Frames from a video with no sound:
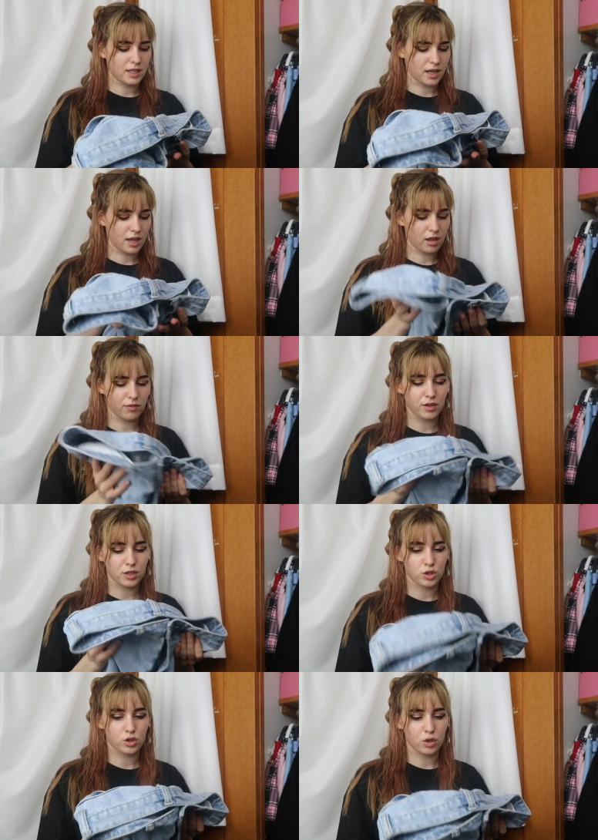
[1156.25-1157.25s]
I love
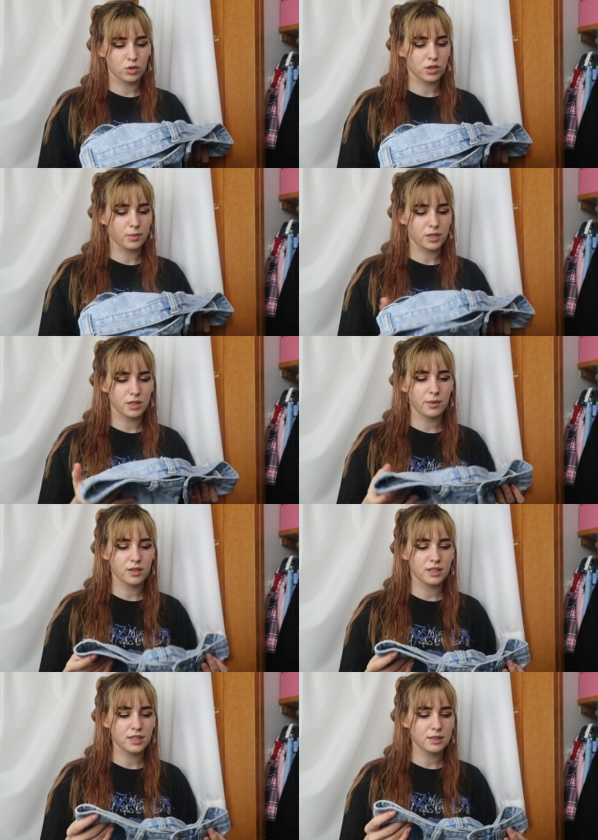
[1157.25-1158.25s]
that so, so much
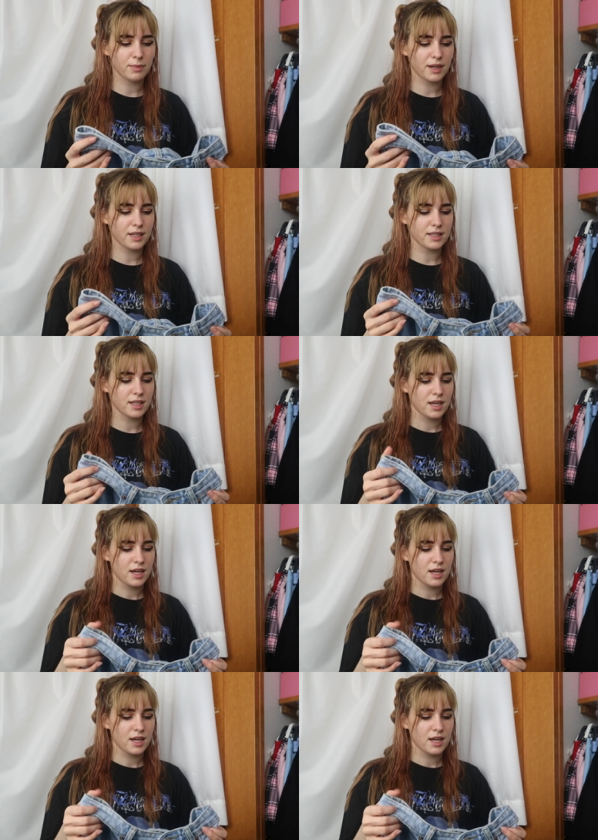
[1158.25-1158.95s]
about these pants.